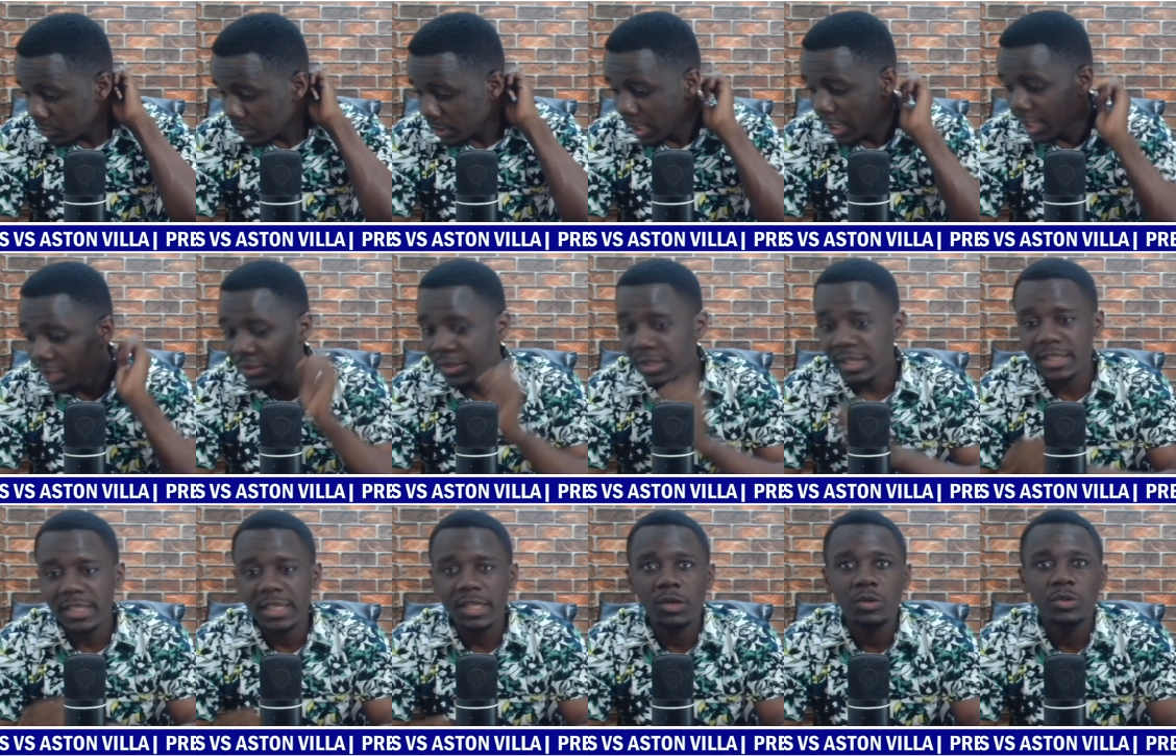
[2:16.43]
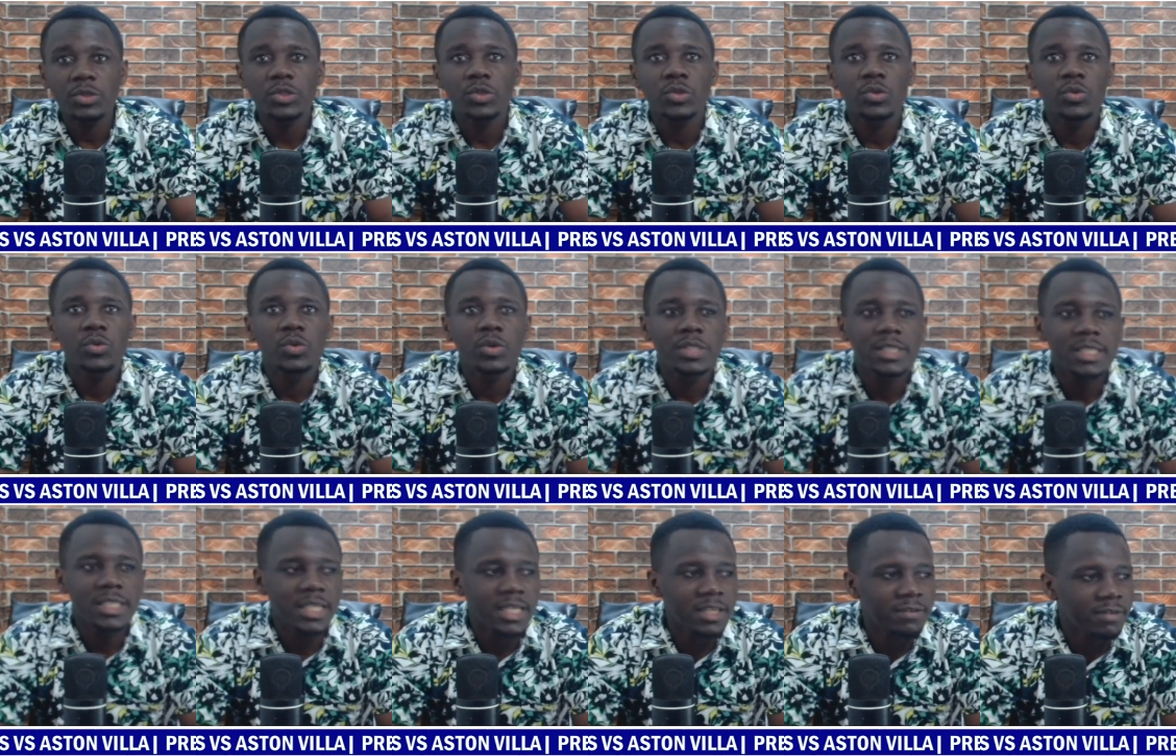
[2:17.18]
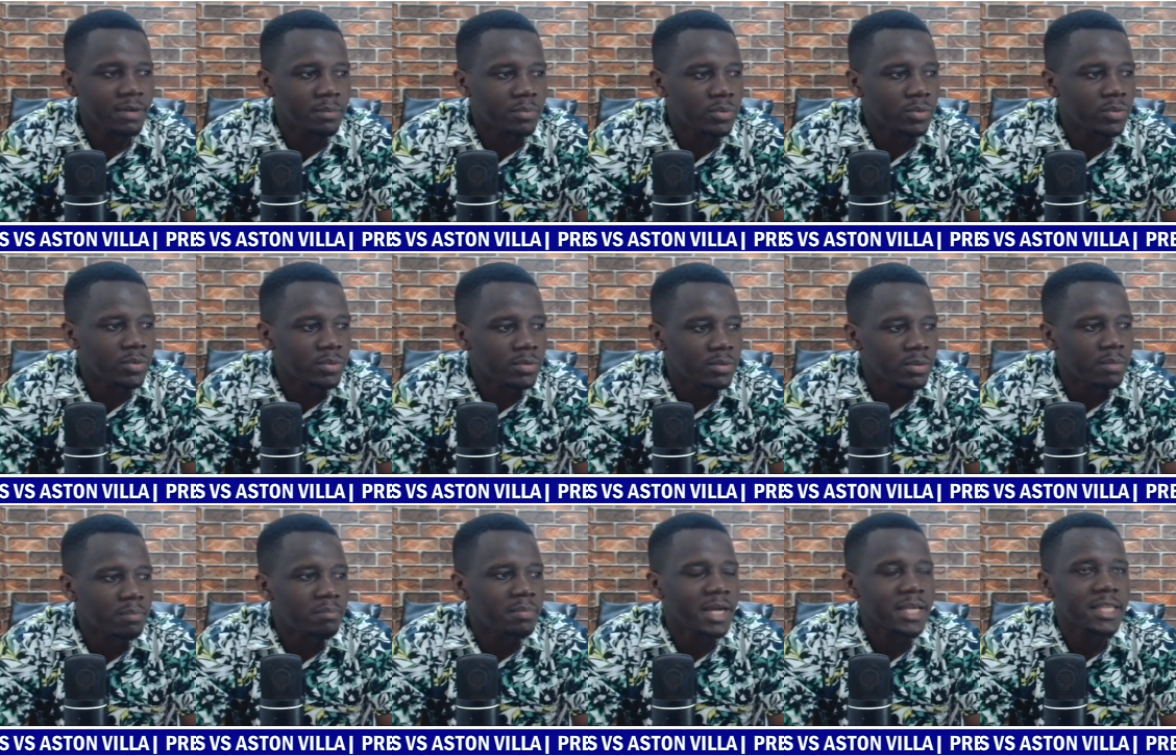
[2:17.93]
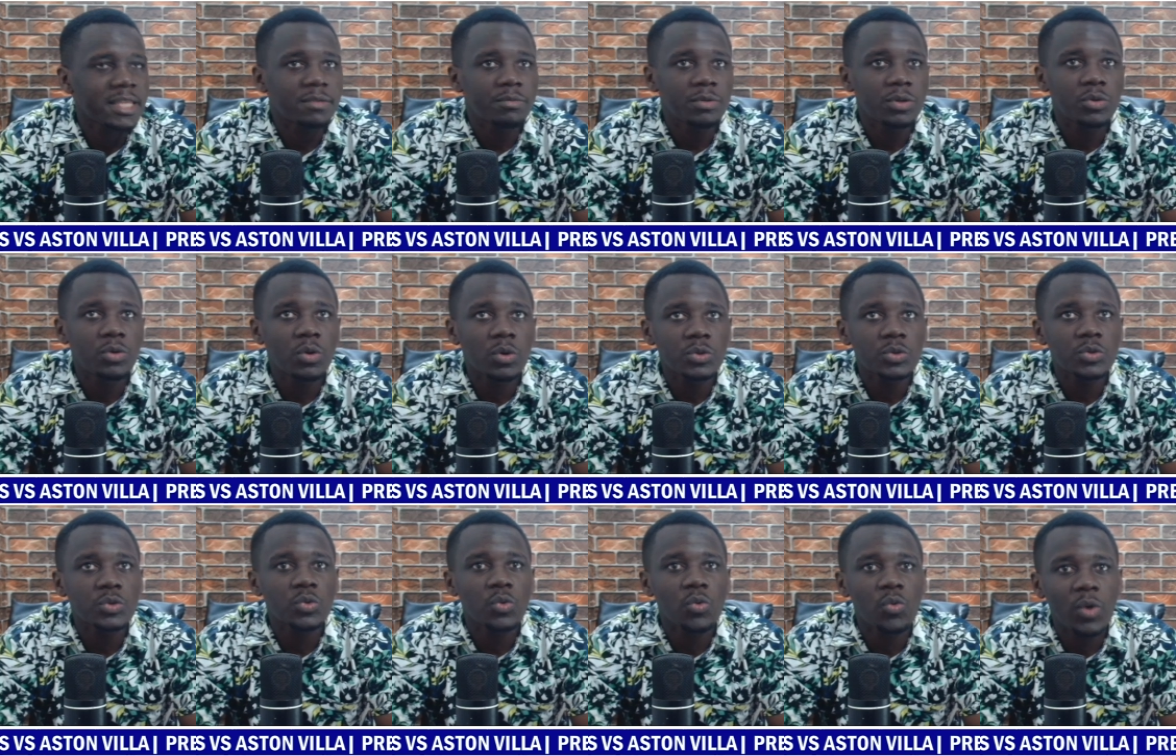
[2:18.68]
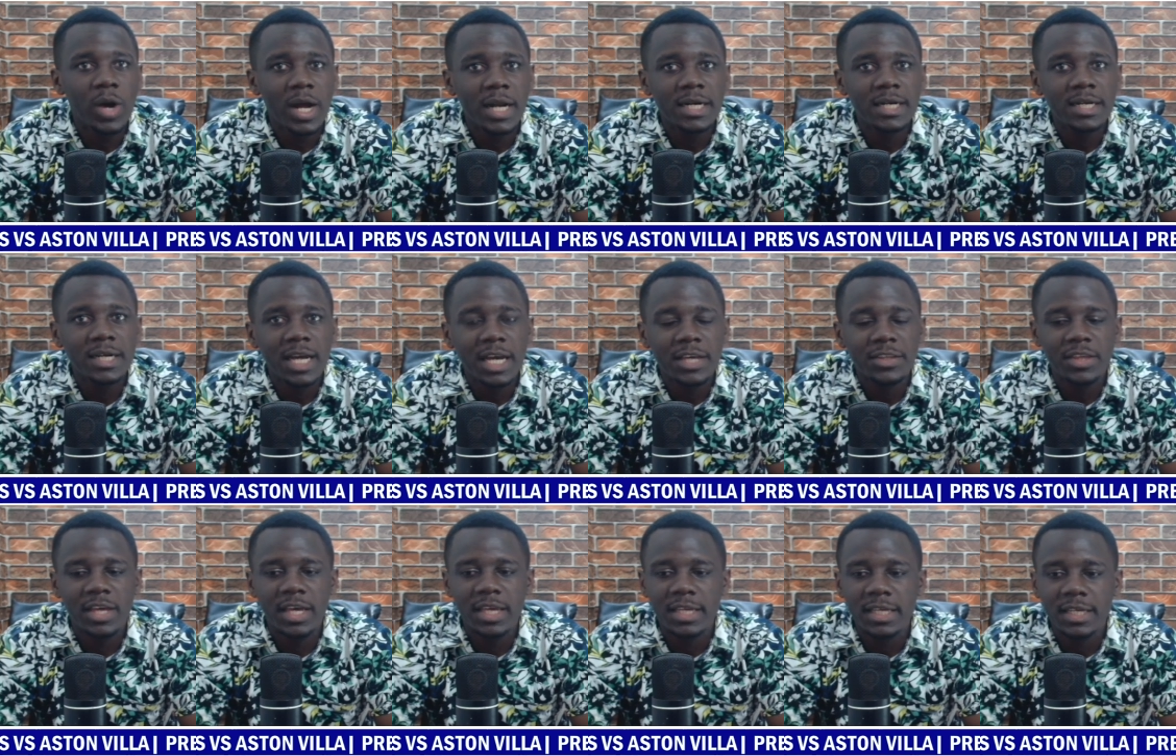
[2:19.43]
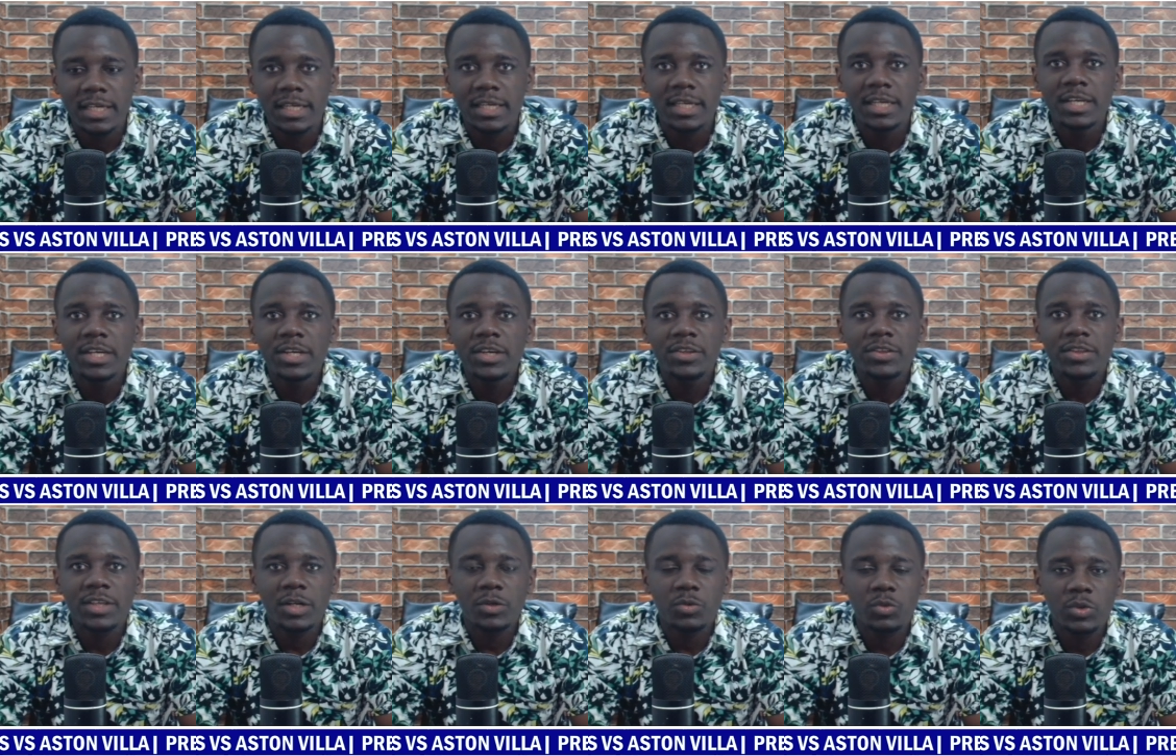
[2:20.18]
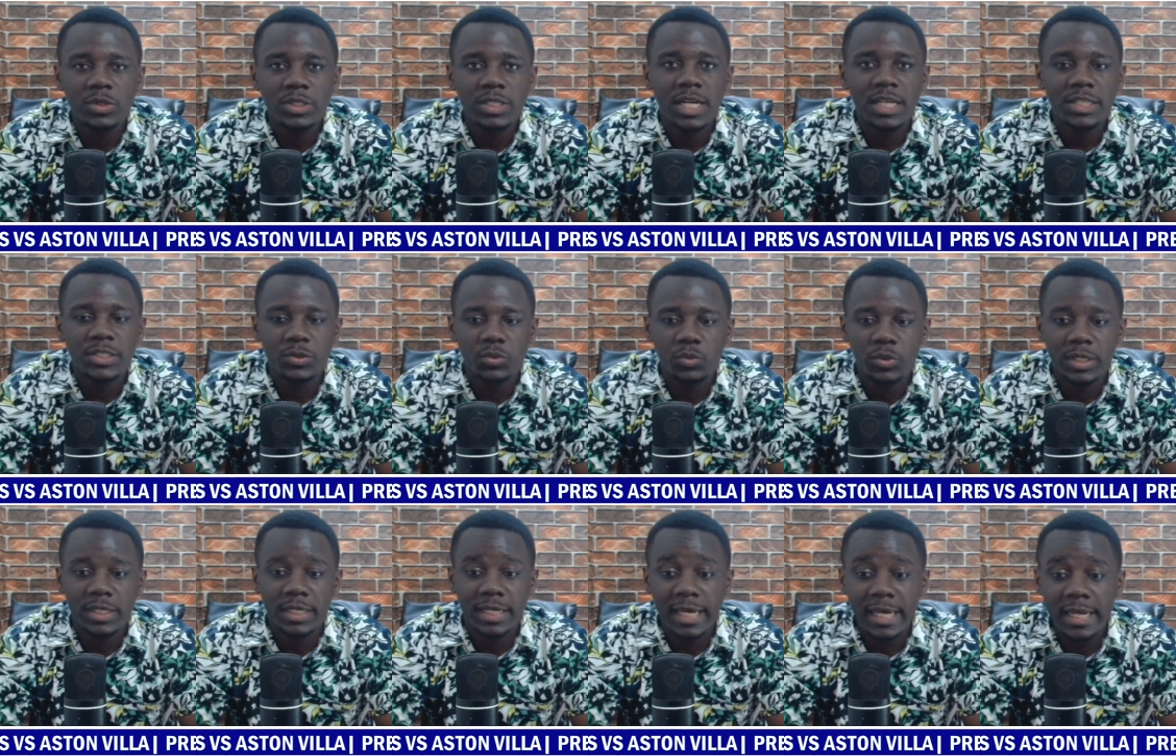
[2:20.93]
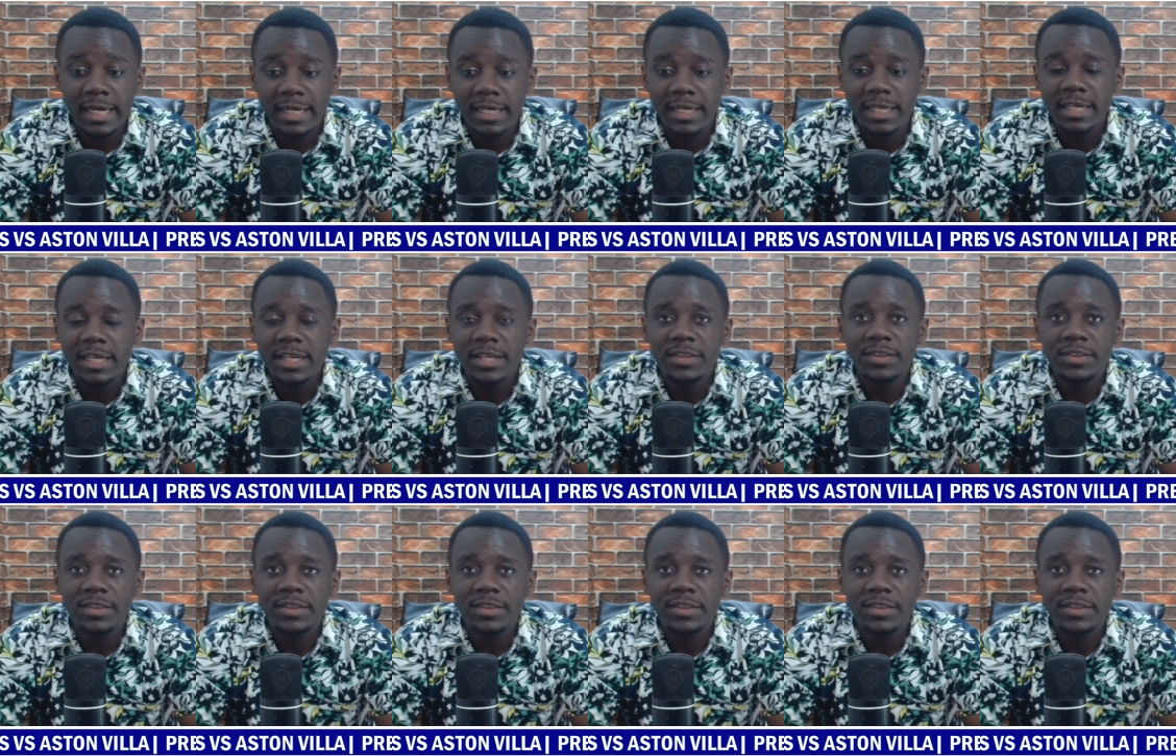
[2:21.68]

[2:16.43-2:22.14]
I think they lost to, was it Liverpool, by 3-1. I think that was last weekend.